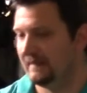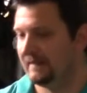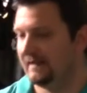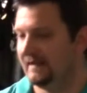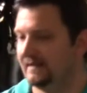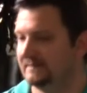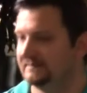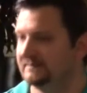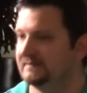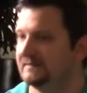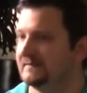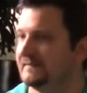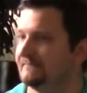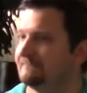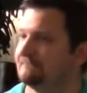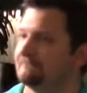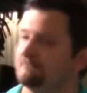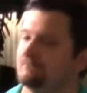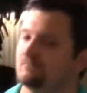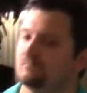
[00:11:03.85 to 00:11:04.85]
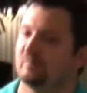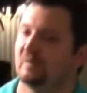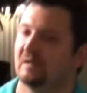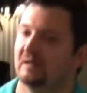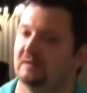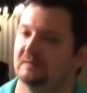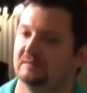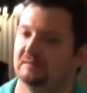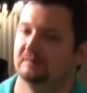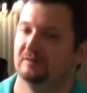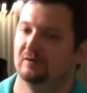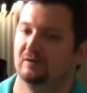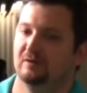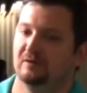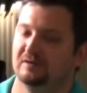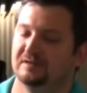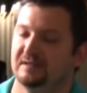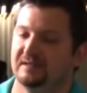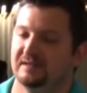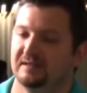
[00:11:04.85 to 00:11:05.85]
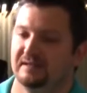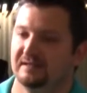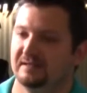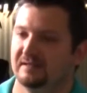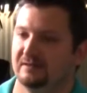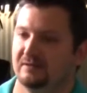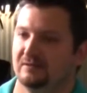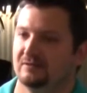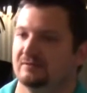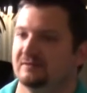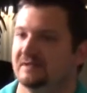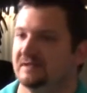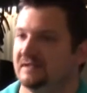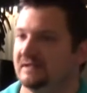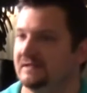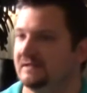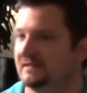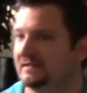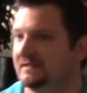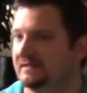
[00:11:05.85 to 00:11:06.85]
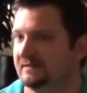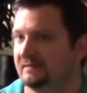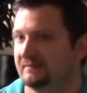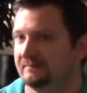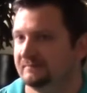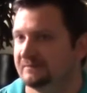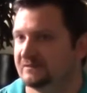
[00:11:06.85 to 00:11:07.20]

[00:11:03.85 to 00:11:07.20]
and mm, all they are really